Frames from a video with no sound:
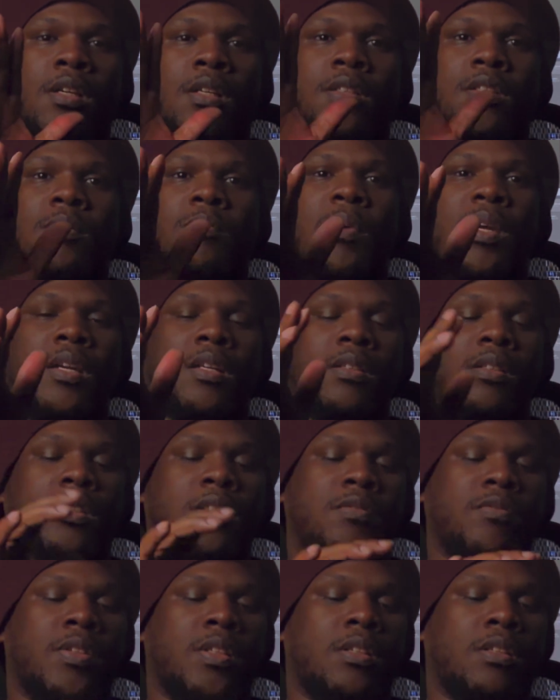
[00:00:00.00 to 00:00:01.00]
to make this
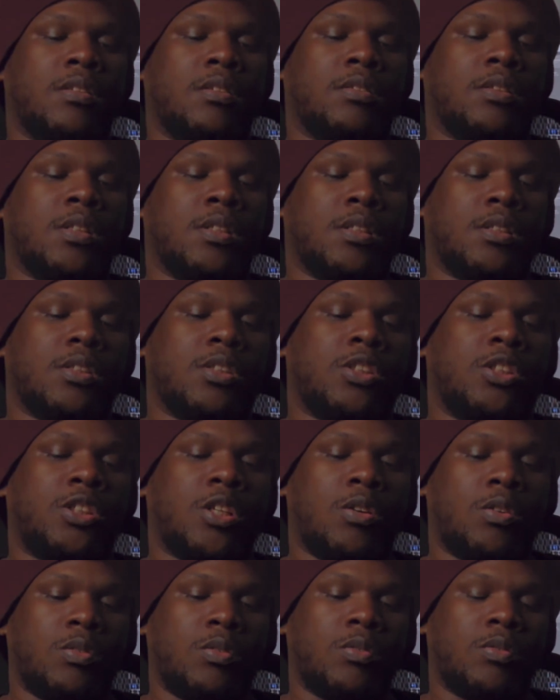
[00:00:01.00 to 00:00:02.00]
video to
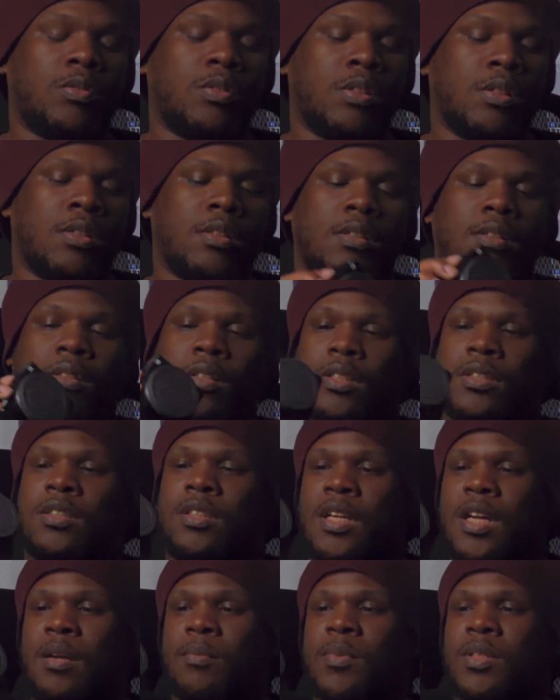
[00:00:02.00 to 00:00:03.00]
show you this
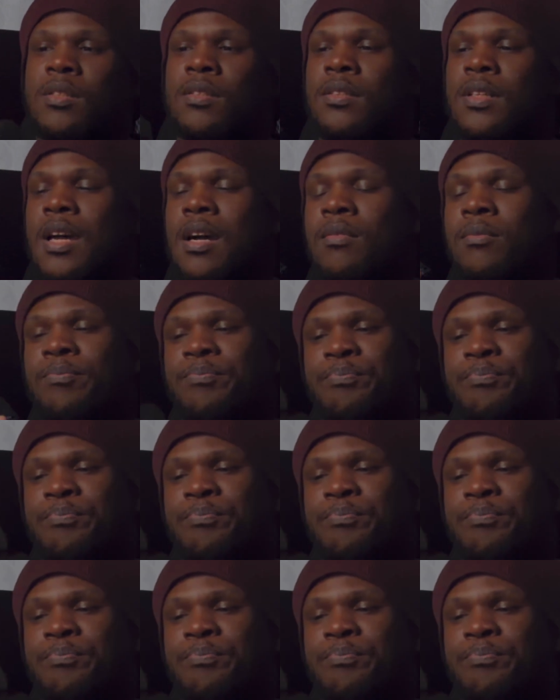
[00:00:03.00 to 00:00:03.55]
camera. Now,